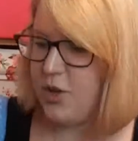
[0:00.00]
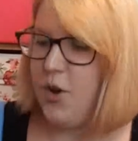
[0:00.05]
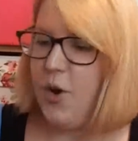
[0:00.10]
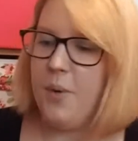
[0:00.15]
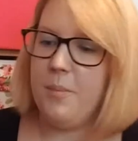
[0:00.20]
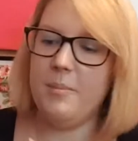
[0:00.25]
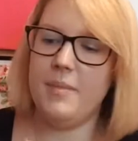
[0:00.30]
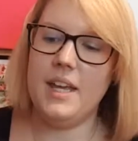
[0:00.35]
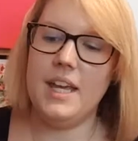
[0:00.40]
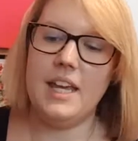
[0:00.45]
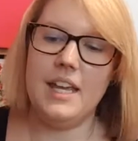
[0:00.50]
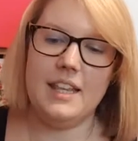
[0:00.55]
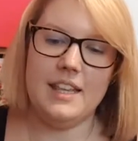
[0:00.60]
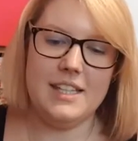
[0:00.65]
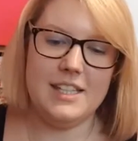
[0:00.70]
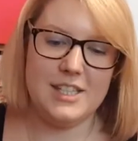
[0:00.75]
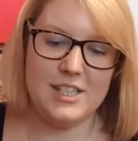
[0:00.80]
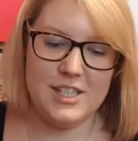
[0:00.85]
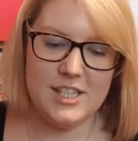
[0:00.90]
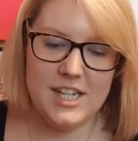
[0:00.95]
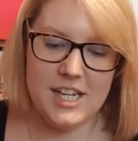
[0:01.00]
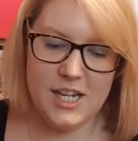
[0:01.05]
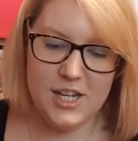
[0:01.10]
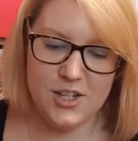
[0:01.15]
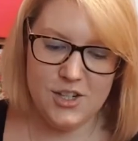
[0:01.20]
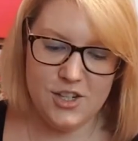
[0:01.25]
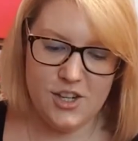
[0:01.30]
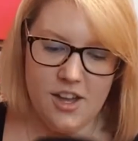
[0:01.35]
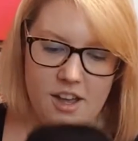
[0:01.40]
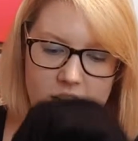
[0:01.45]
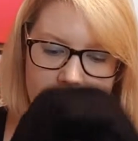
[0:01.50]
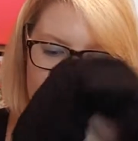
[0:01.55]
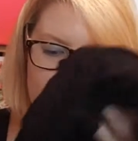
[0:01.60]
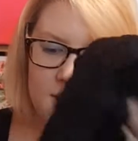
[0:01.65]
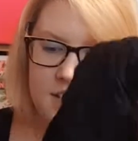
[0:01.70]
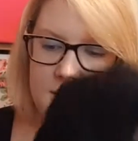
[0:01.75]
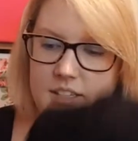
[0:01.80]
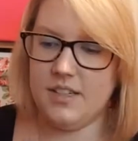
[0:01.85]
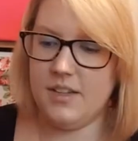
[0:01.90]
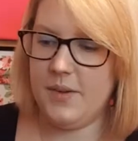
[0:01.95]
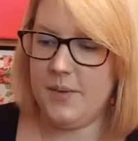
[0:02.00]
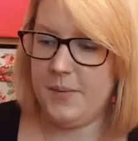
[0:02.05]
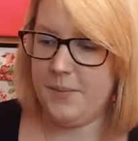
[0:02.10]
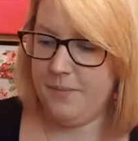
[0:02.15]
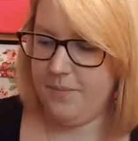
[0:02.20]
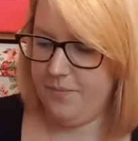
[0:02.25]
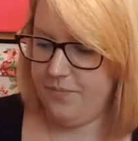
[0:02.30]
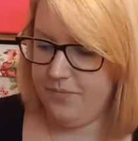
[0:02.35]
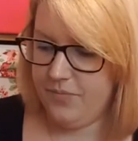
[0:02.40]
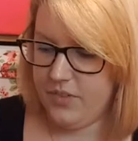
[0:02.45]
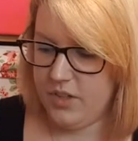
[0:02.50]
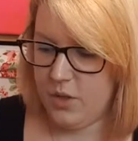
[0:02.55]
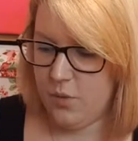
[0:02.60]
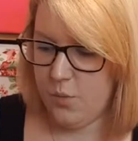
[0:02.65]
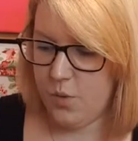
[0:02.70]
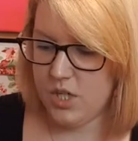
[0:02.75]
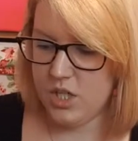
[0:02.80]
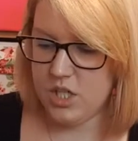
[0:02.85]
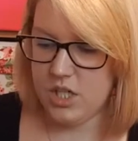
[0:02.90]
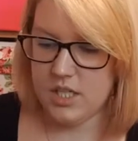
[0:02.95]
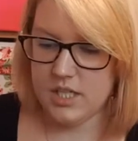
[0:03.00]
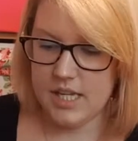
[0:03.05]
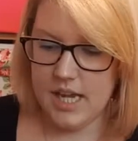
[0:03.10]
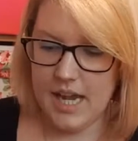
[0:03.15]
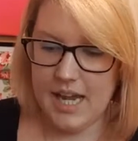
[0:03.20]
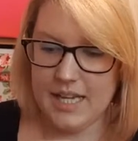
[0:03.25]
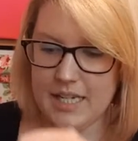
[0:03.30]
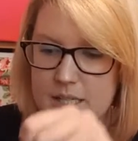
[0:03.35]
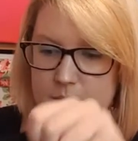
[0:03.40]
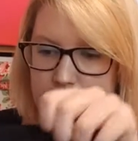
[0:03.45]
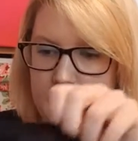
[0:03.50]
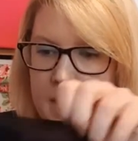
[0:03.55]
got me this t-shirt which is hand